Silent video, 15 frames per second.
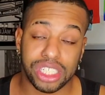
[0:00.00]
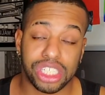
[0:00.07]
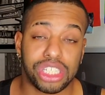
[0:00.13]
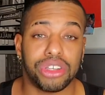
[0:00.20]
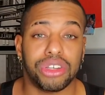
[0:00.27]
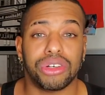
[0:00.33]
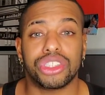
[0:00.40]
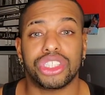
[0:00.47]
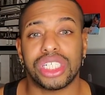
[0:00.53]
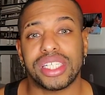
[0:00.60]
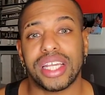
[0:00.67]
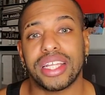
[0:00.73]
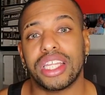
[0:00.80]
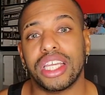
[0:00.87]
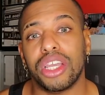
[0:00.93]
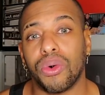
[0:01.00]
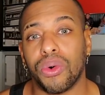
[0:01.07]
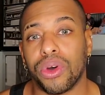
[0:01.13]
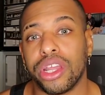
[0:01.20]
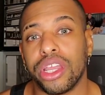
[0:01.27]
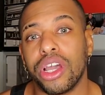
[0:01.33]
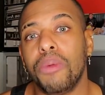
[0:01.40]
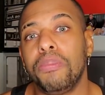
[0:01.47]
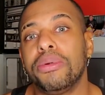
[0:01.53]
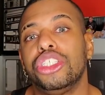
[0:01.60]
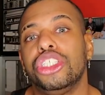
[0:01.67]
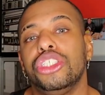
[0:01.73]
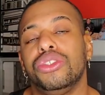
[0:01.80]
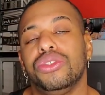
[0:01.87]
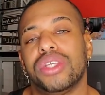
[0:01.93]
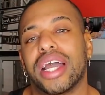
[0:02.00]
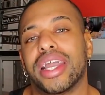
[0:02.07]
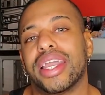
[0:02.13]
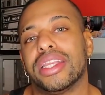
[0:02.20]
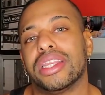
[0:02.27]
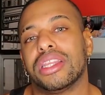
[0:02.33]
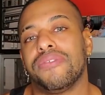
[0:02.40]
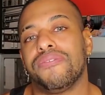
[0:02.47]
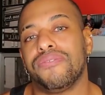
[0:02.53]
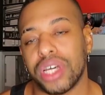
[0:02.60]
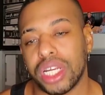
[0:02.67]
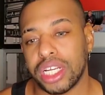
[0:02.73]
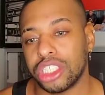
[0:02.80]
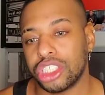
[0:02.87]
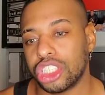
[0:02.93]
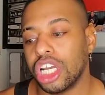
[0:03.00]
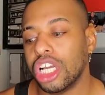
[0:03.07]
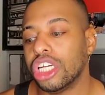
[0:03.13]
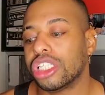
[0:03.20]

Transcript: So you'll just get the audio, but you do not get the footage.